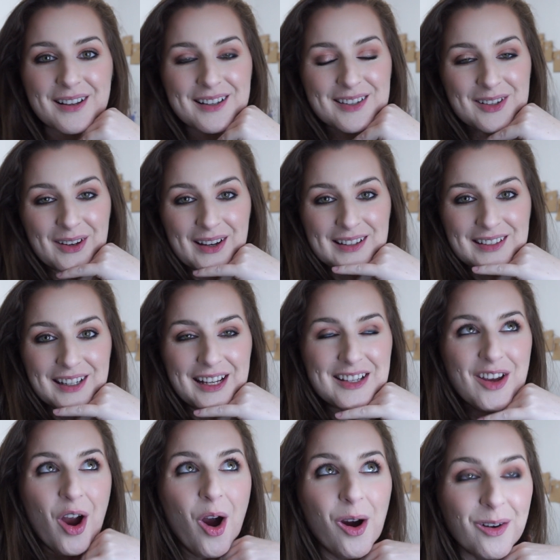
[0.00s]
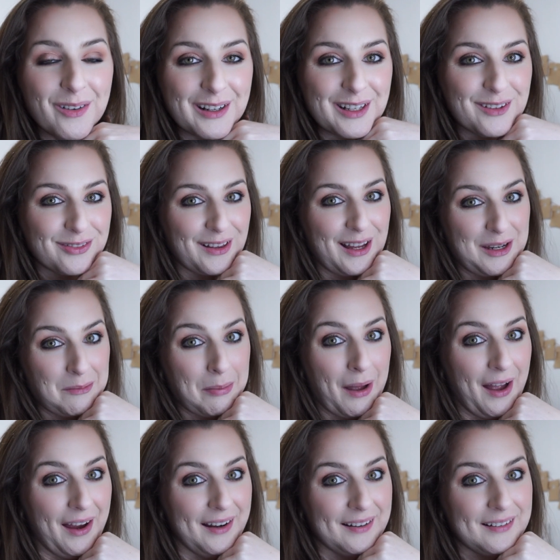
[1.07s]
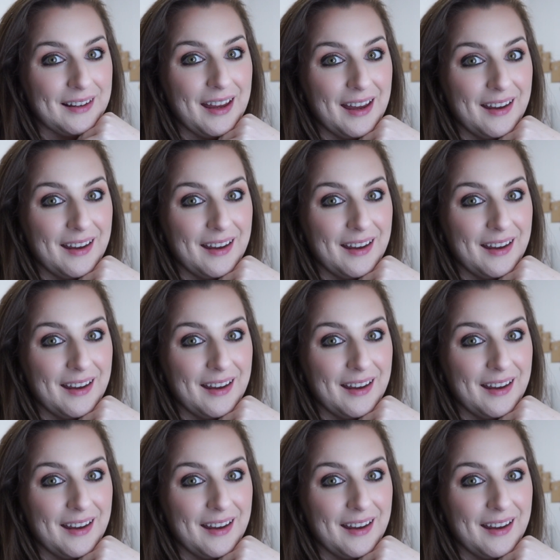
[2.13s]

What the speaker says: It's crazy. It's already flying by.